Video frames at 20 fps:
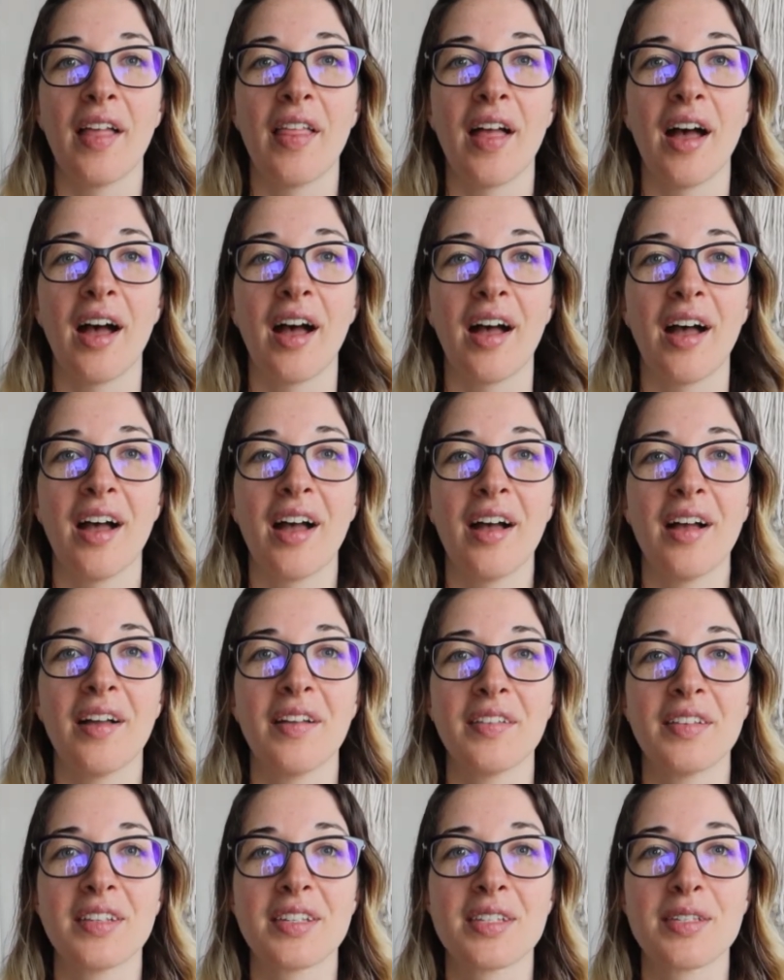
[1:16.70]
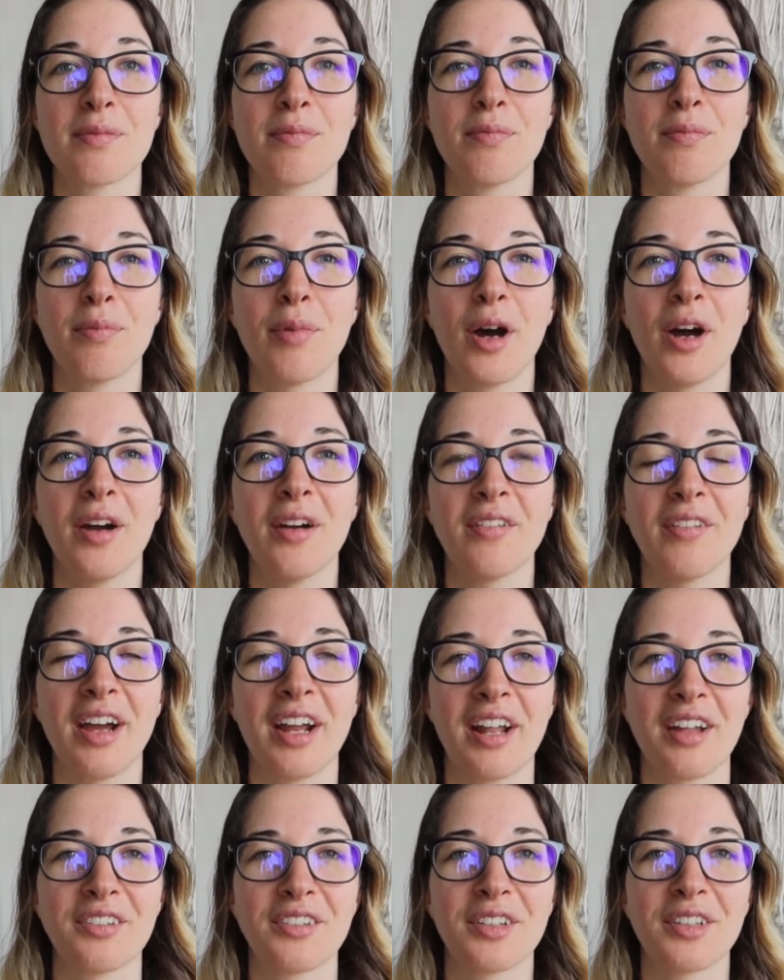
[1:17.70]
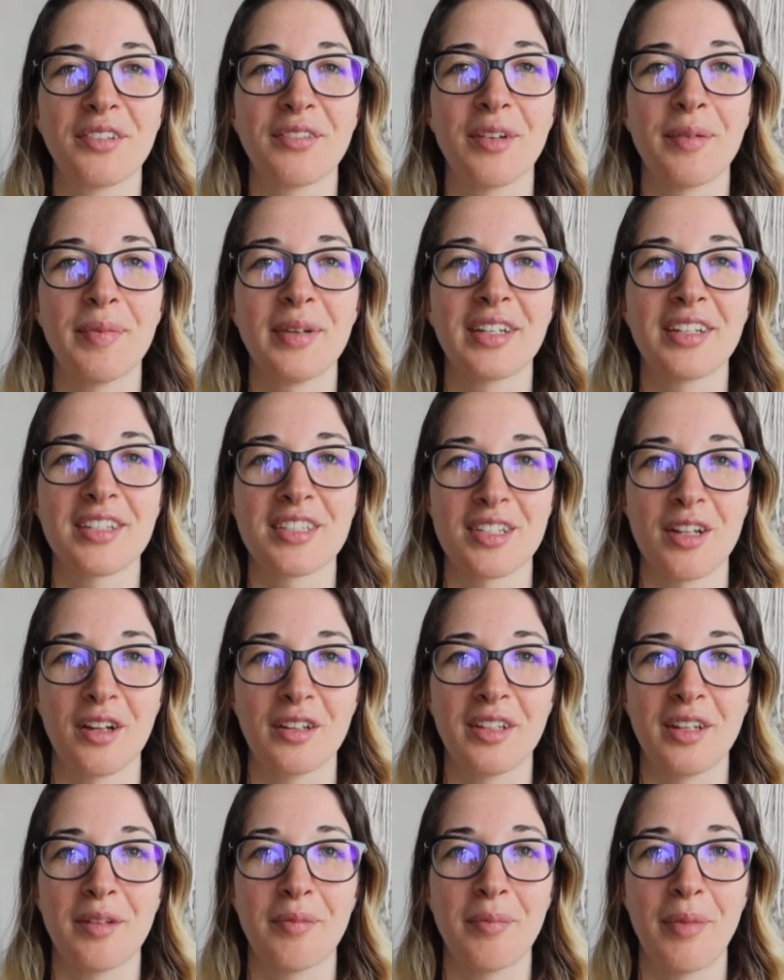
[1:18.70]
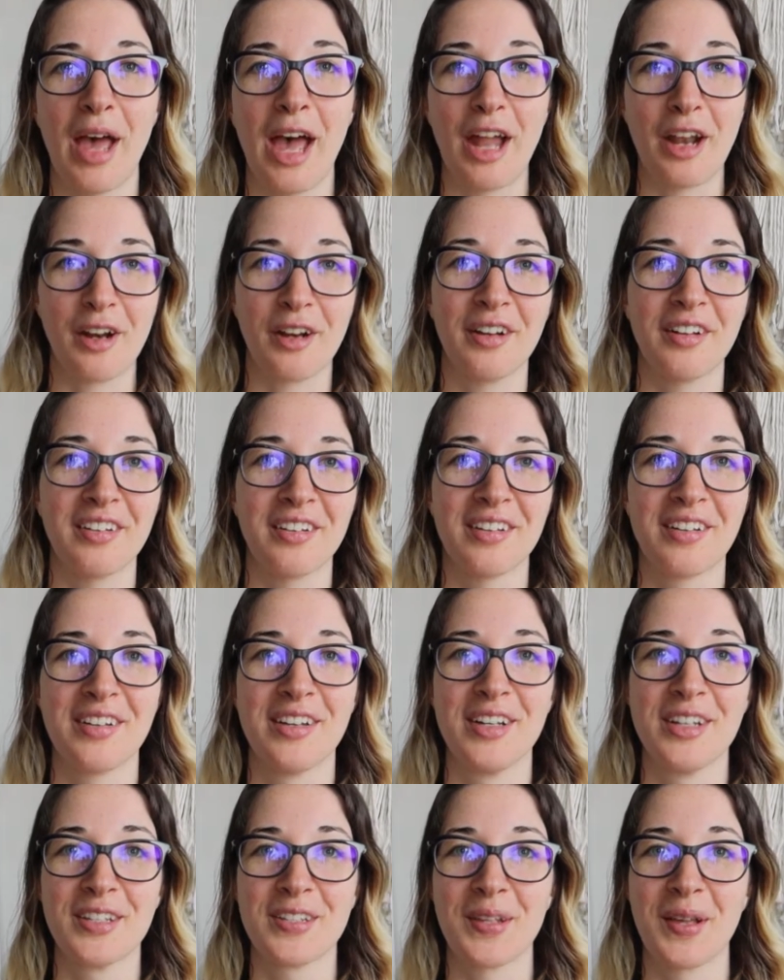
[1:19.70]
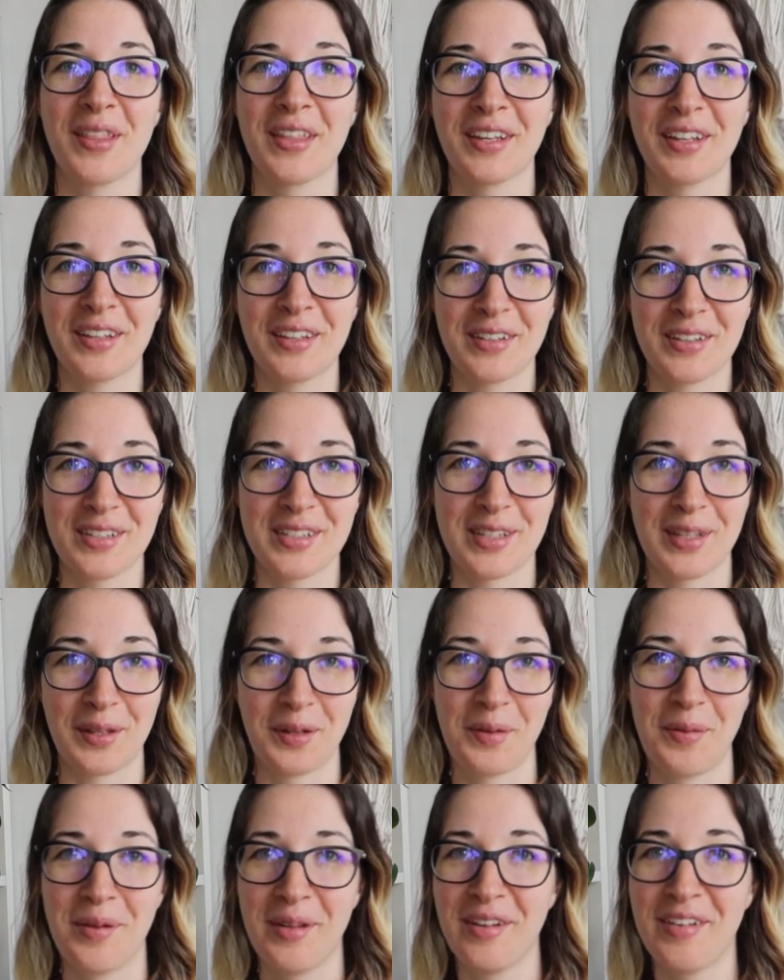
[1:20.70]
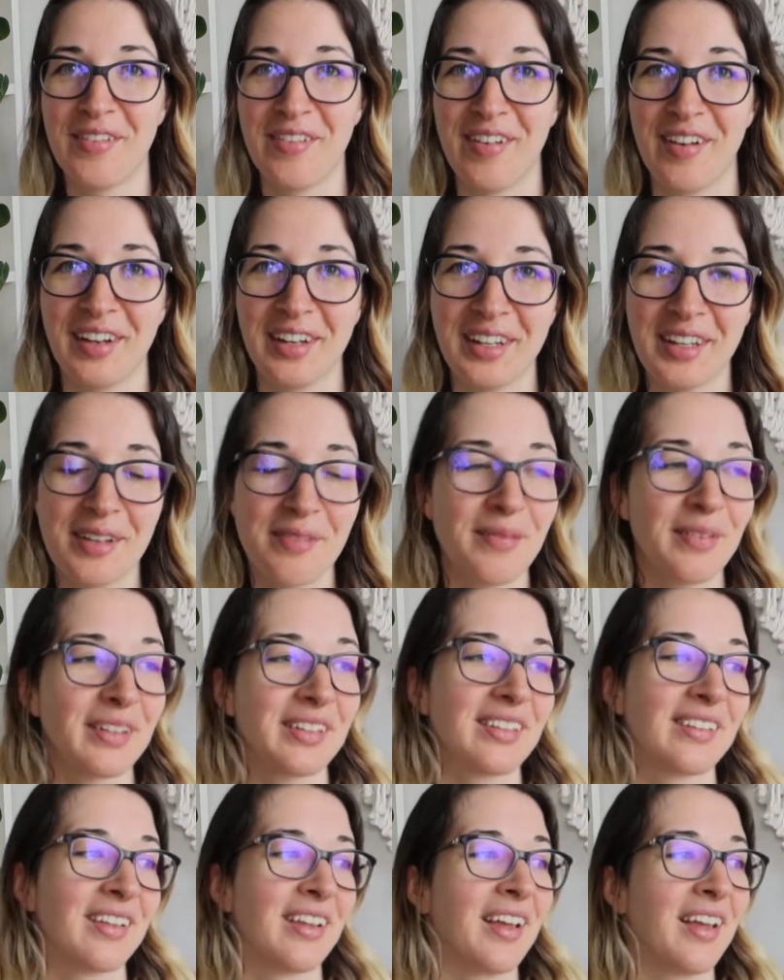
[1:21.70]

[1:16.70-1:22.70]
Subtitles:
this part right under the ribbing is not in pattern, so I think it looks a little bit funny, but